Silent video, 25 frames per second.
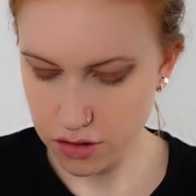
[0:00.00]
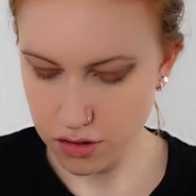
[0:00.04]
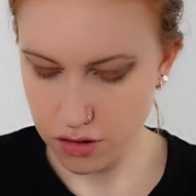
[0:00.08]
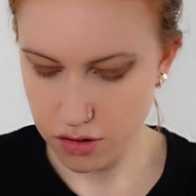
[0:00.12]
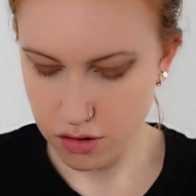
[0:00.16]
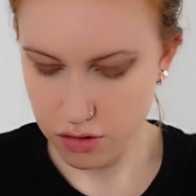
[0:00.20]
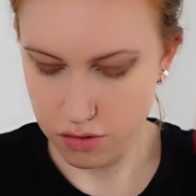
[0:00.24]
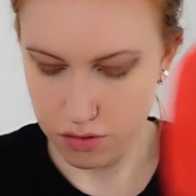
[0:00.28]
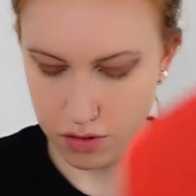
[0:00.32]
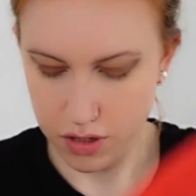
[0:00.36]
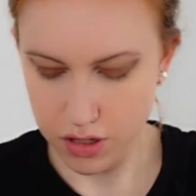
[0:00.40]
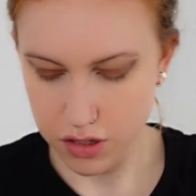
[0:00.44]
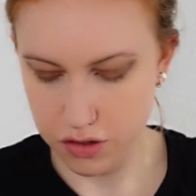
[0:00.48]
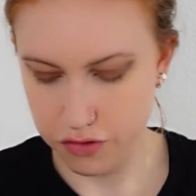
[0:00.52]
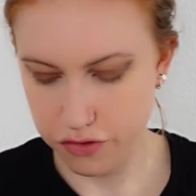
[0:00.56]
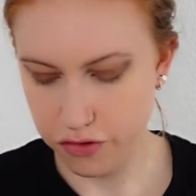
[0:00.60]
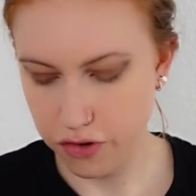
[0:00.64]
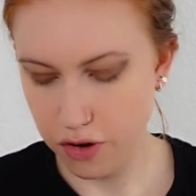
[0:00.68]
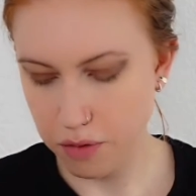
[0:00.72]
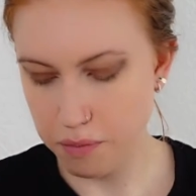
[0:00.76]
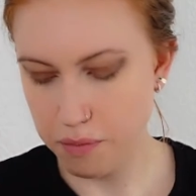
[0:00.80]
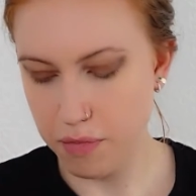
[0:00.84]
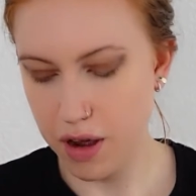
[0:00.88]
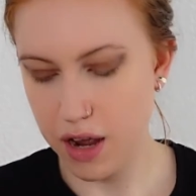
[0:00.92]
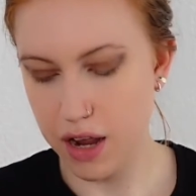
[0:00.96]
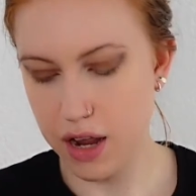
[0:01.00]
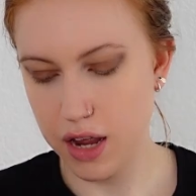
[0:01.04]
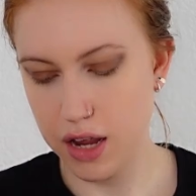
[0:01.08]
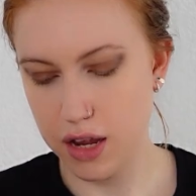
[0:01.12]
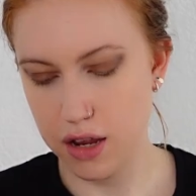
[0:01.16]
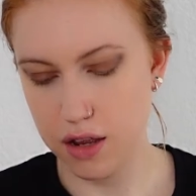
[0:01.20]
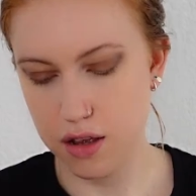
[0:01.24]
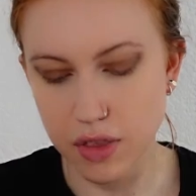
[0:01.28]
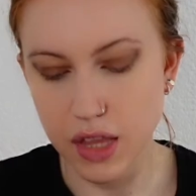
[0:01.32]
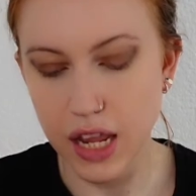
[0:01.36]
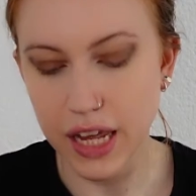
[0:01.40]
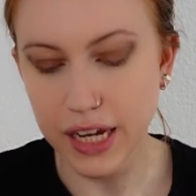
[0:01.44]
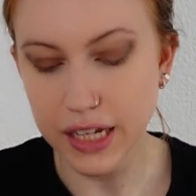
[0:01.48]
to do is from
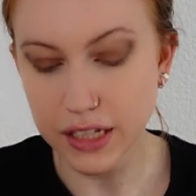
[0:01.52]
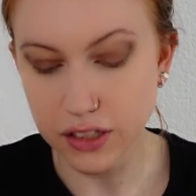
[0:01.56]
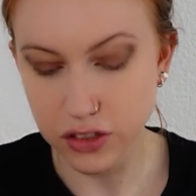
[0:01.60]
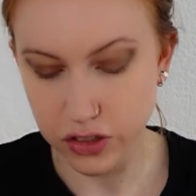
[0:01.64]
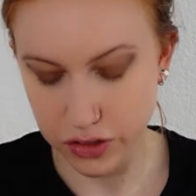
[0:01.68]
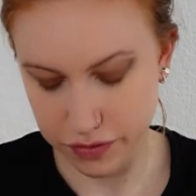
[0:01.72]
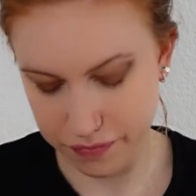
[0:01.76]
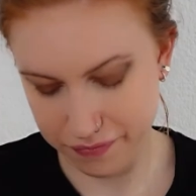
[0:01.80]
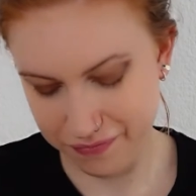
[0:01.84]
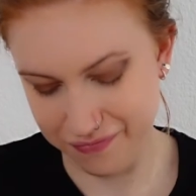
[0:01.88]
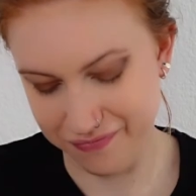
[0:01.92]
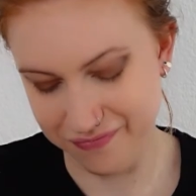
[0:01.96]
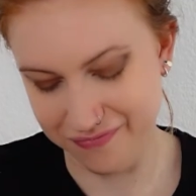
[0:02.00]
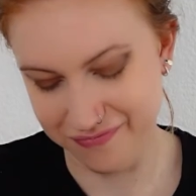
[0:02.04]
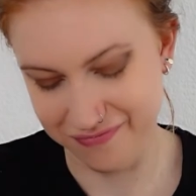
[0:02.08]
my NYX